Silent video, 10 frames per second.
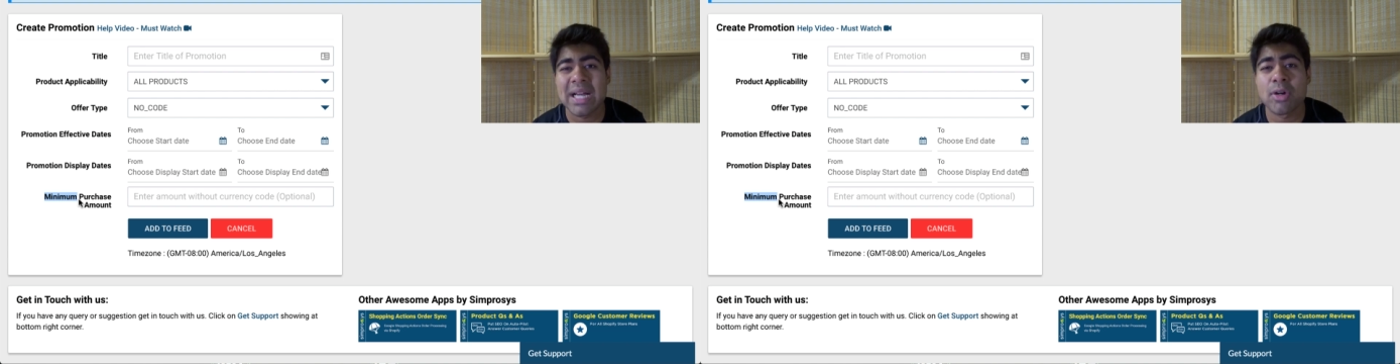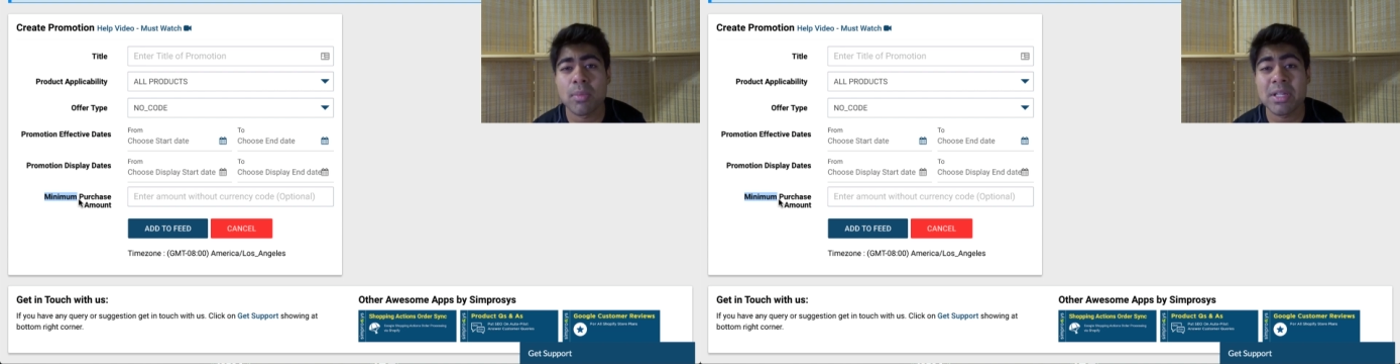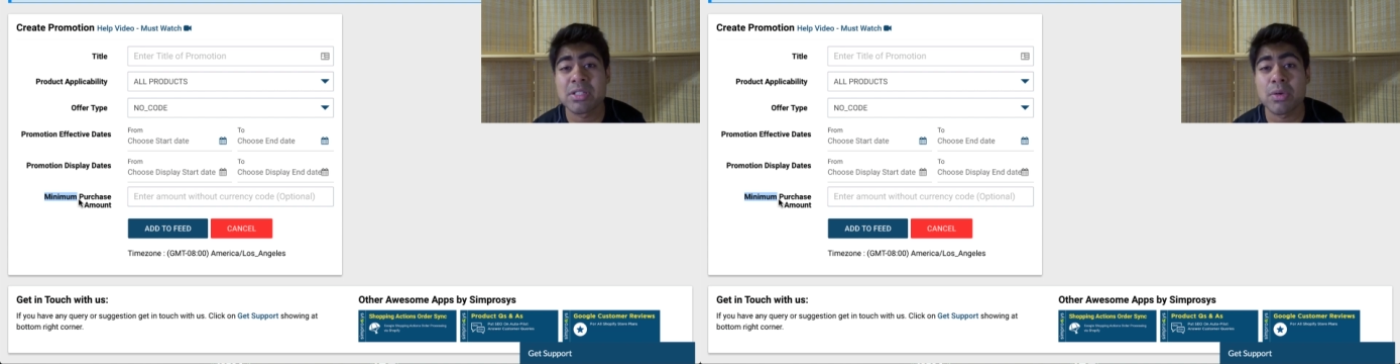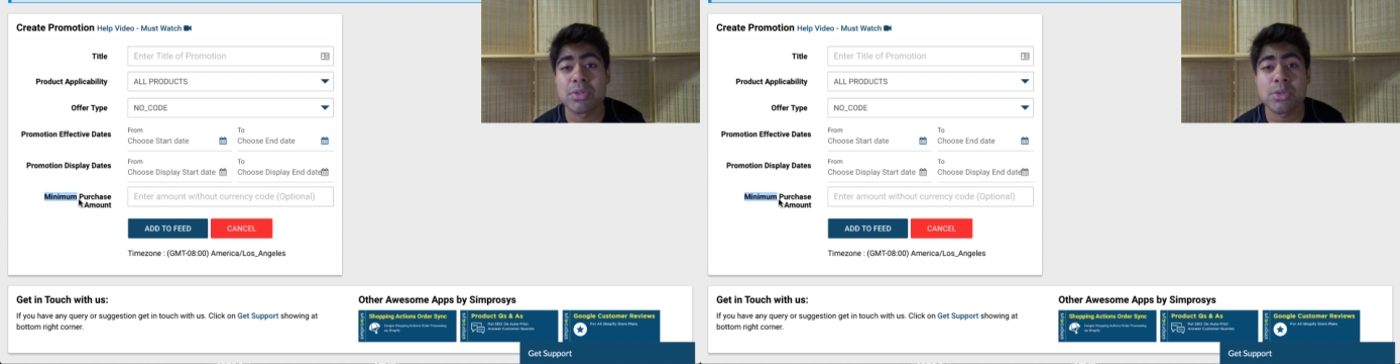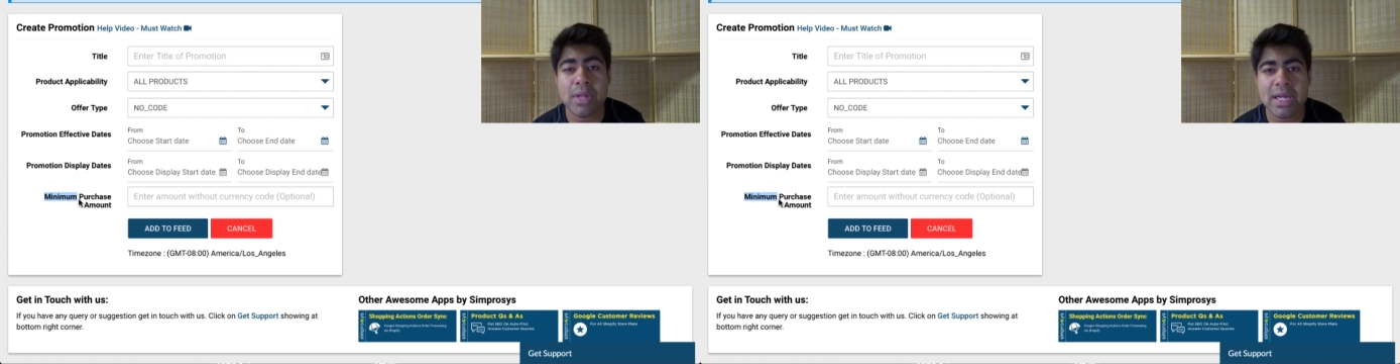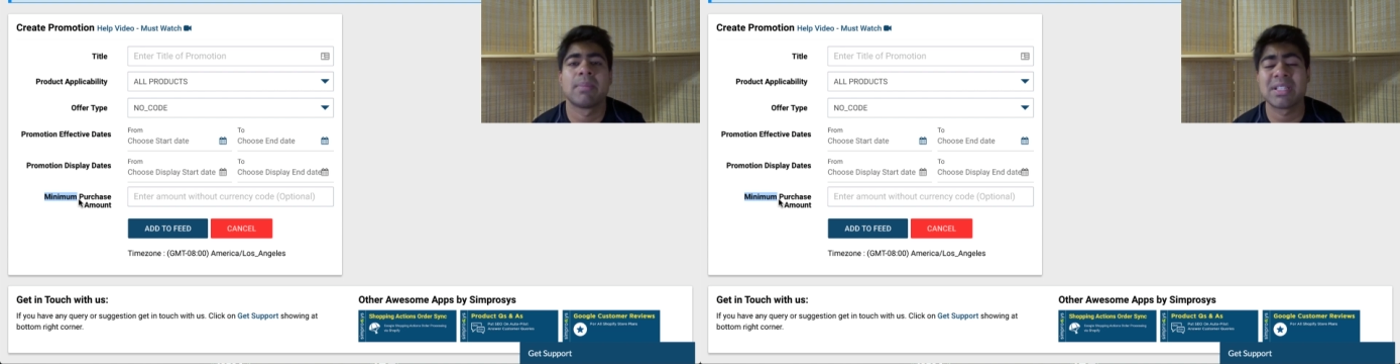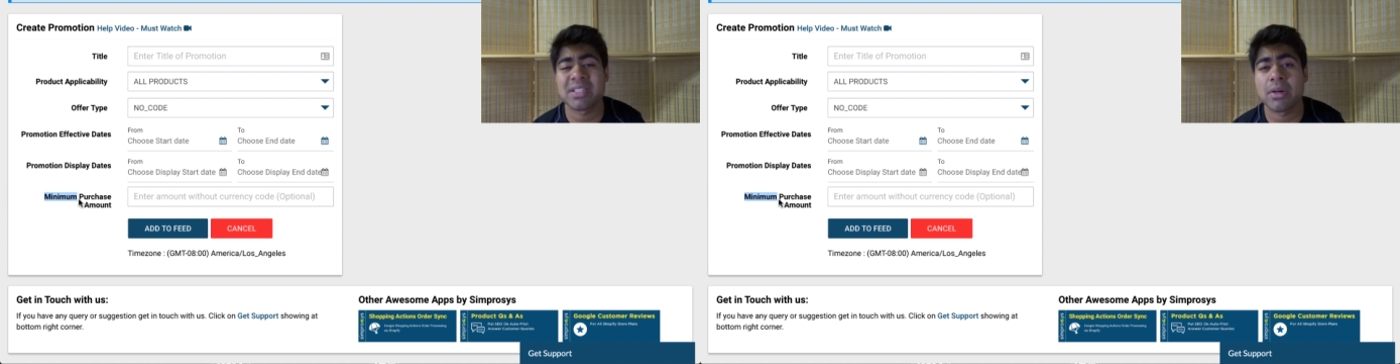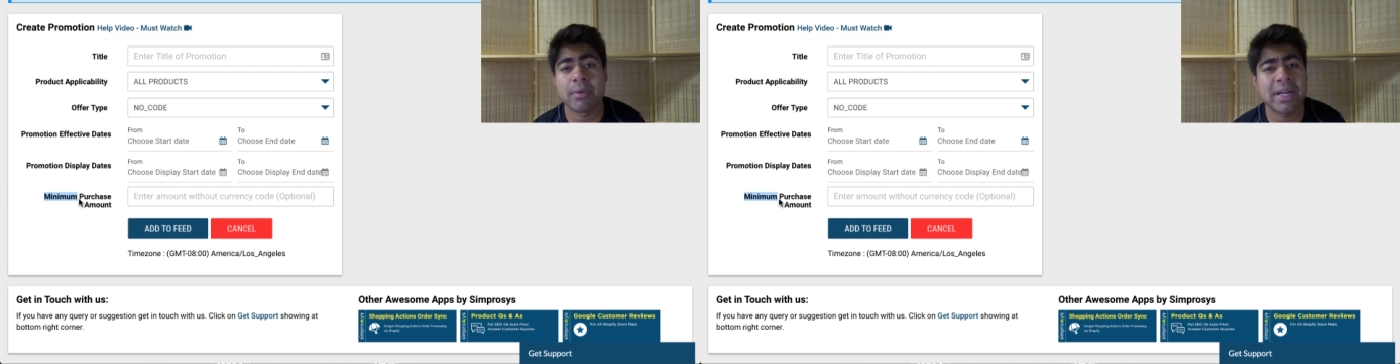I normally don't do that because
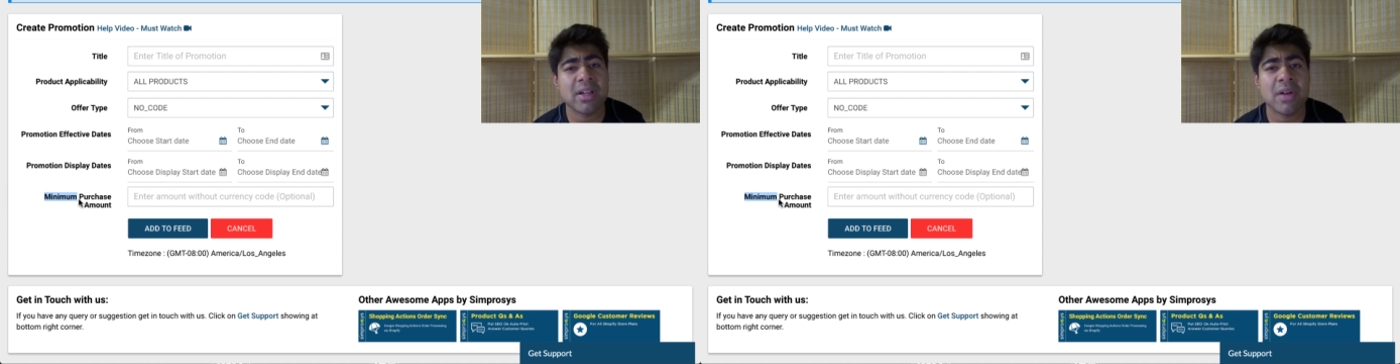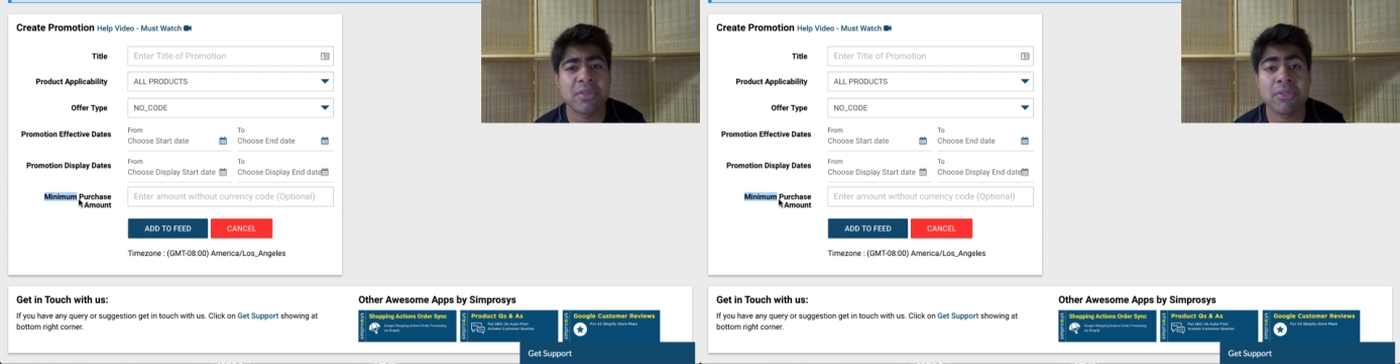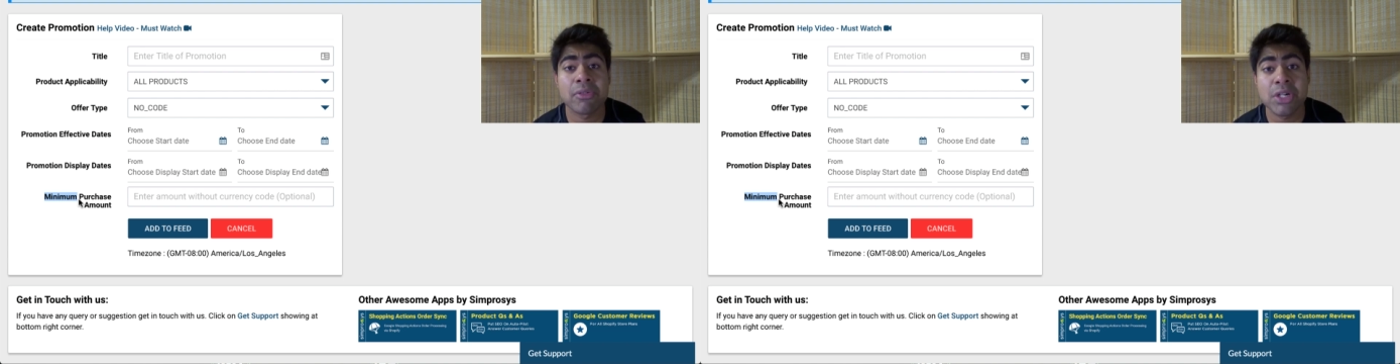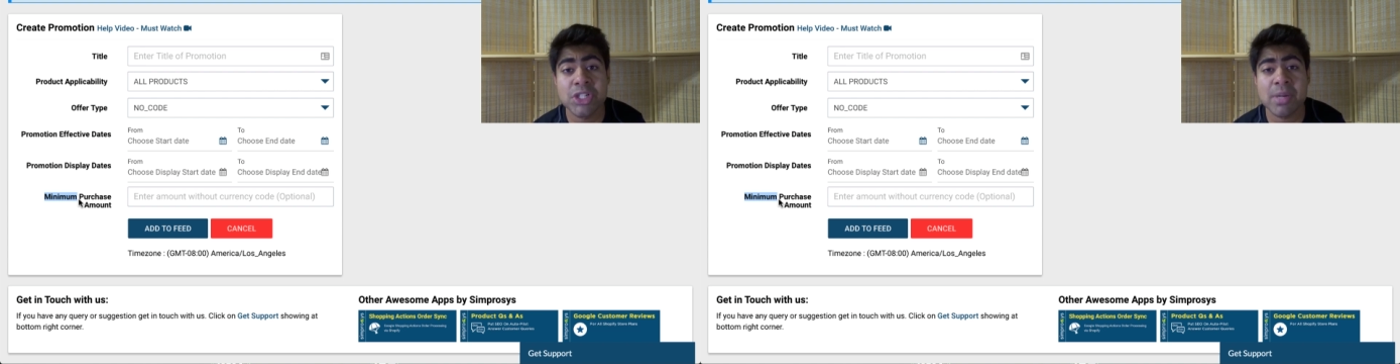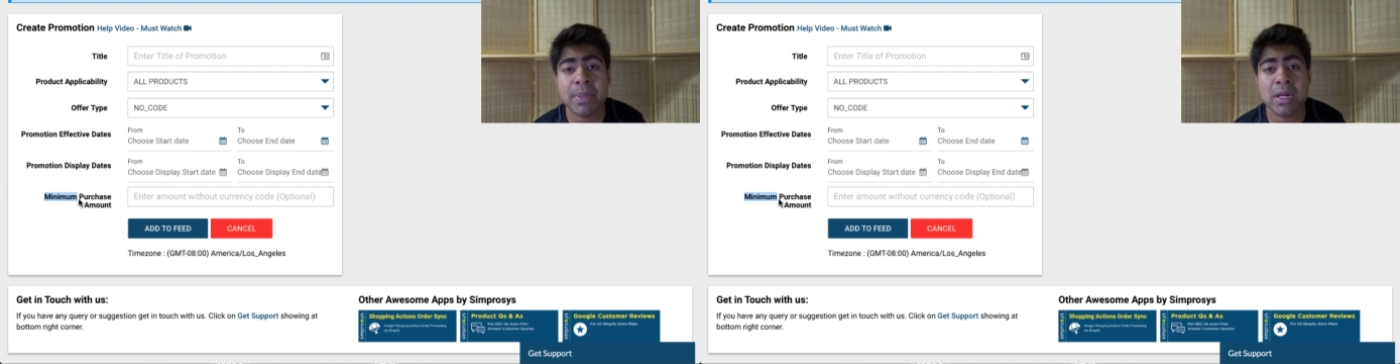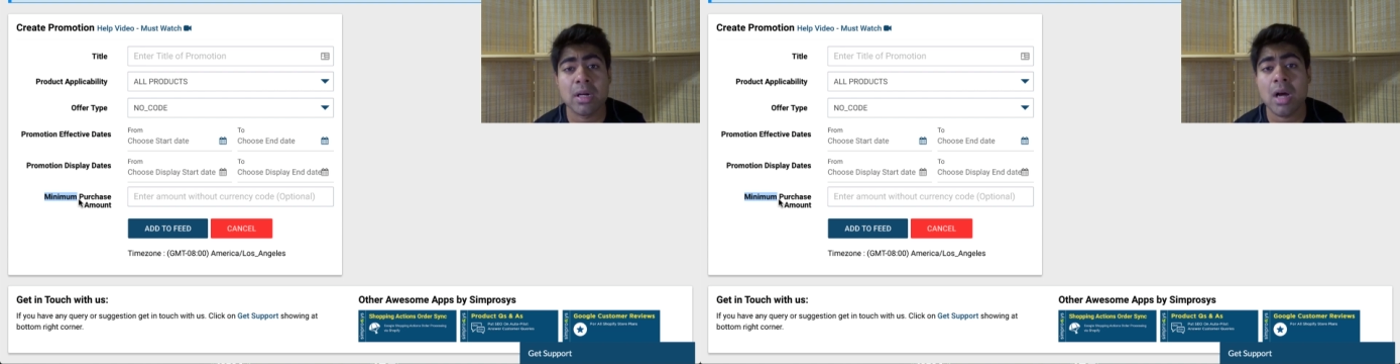I already offer free shipping on